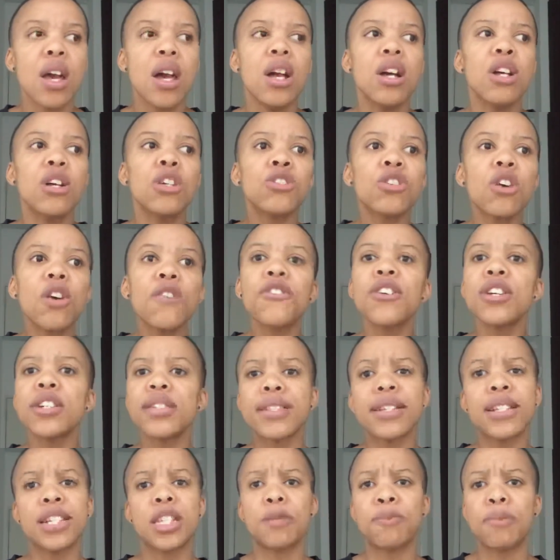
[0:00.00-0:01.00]
So
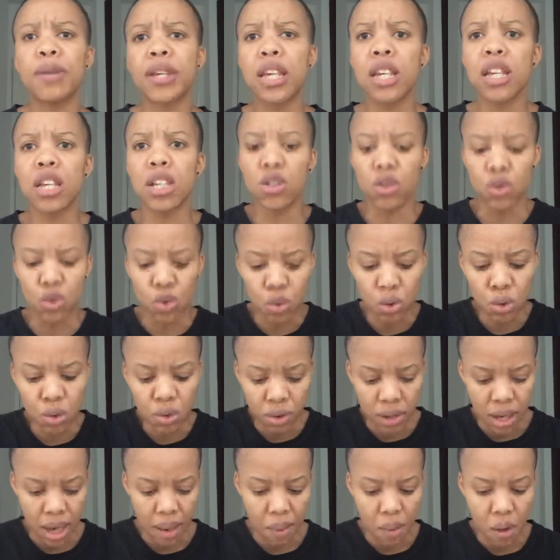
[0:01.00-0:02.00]
obviously he's speaking in
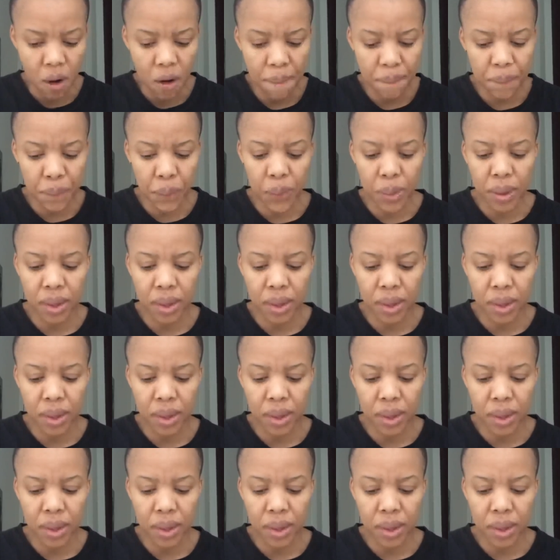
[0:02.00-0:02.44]
Zulu, yeah, bro.